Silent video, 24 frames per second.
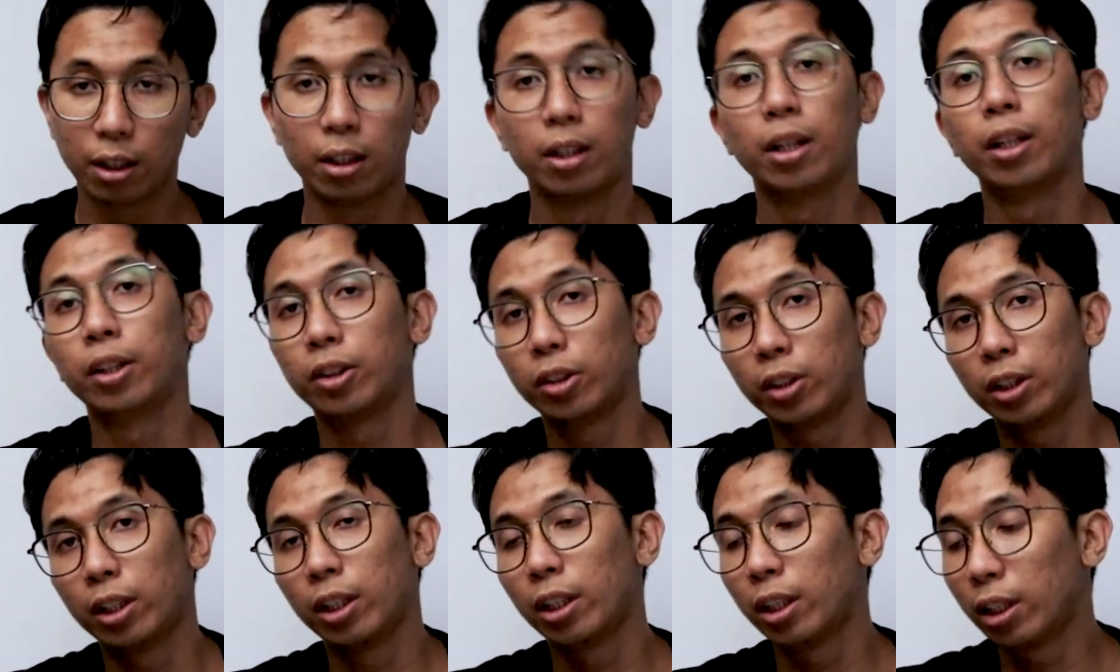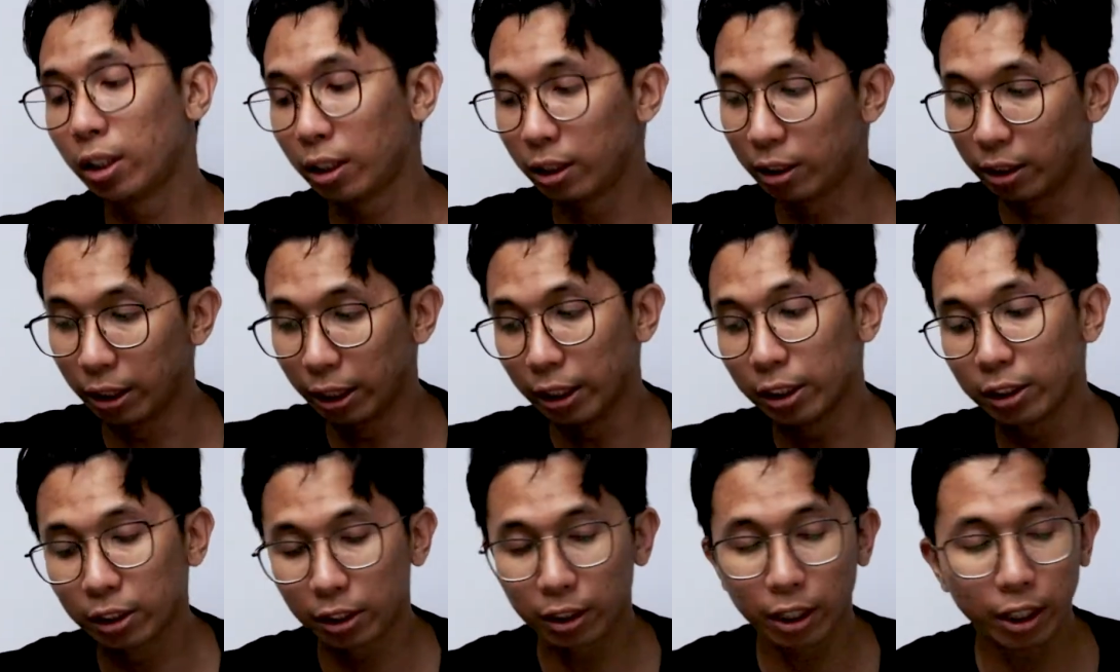Literally,
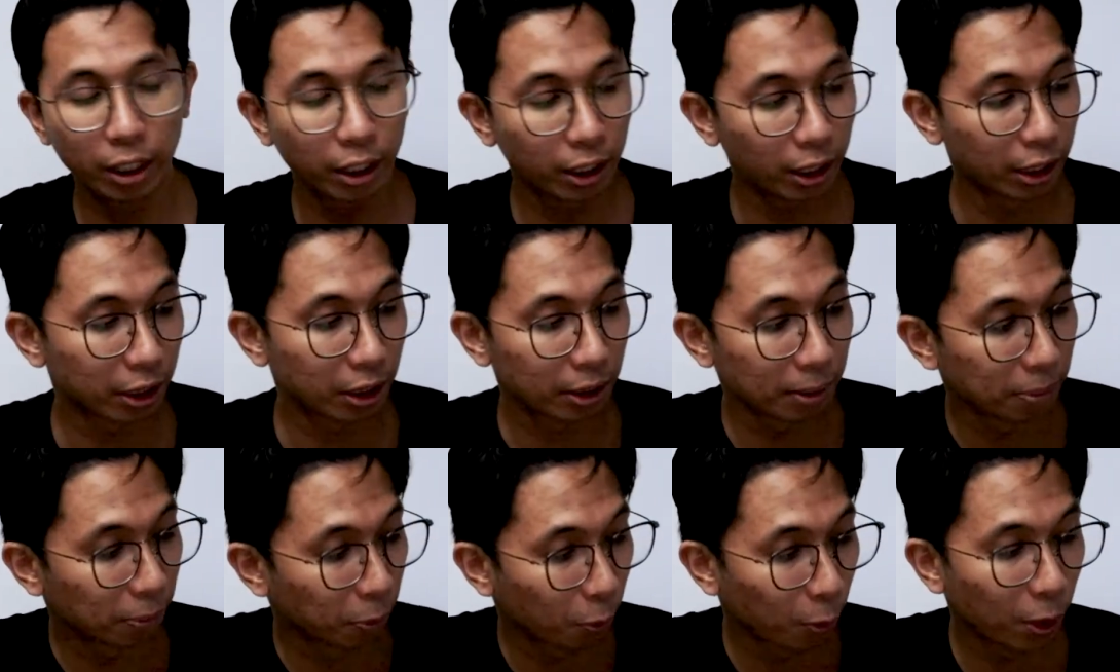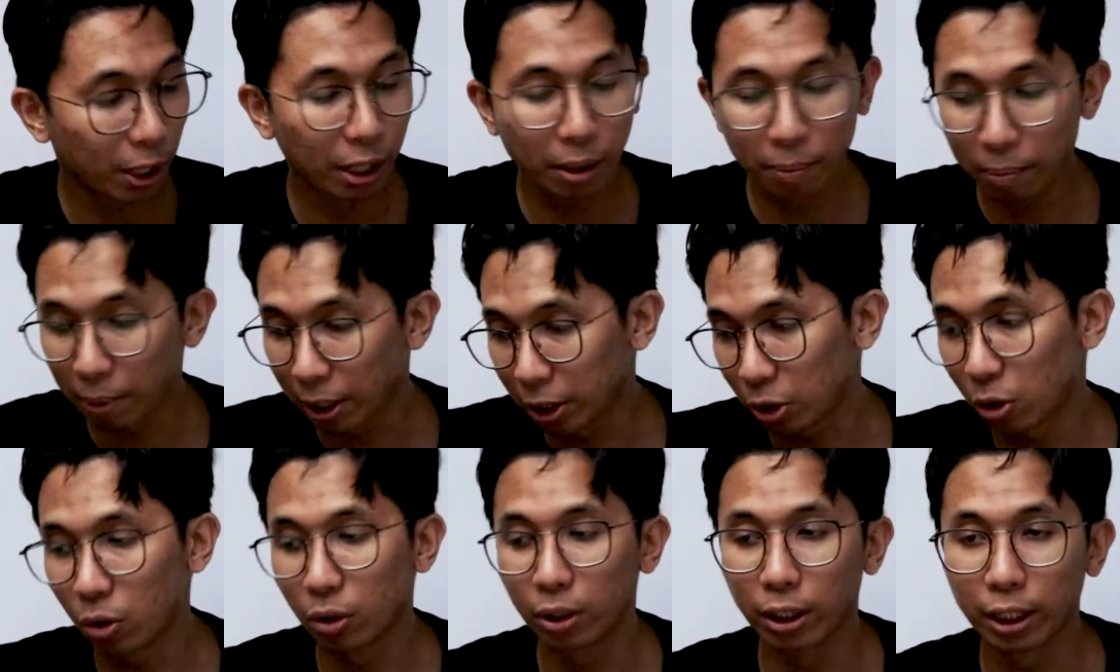this thing is way
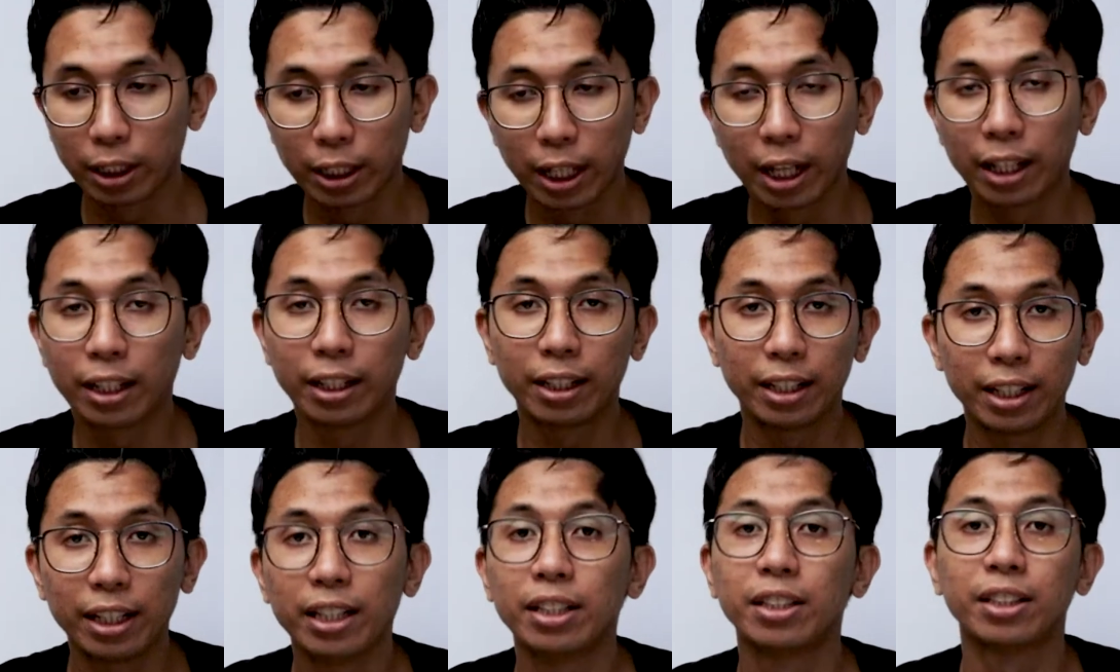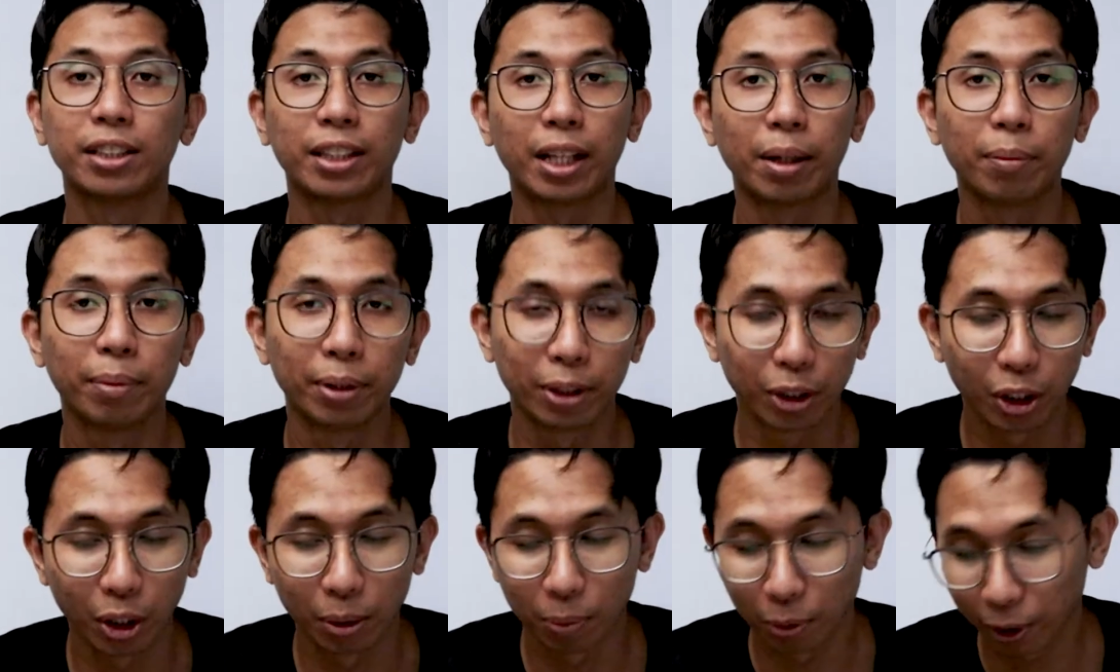much longer than this
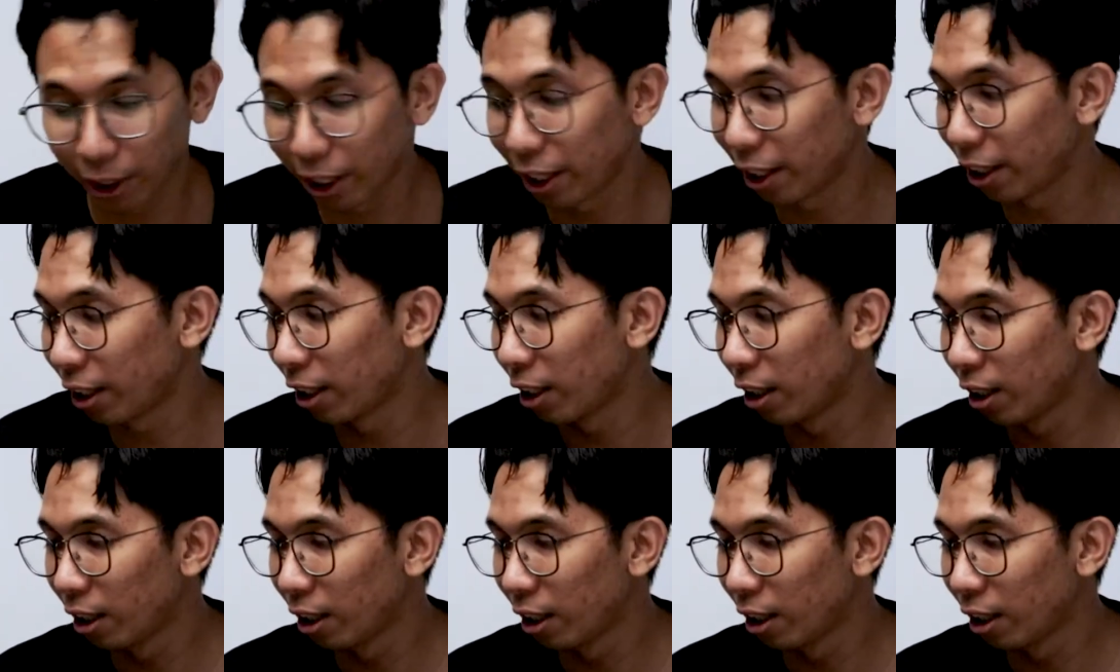tabletop. Okay.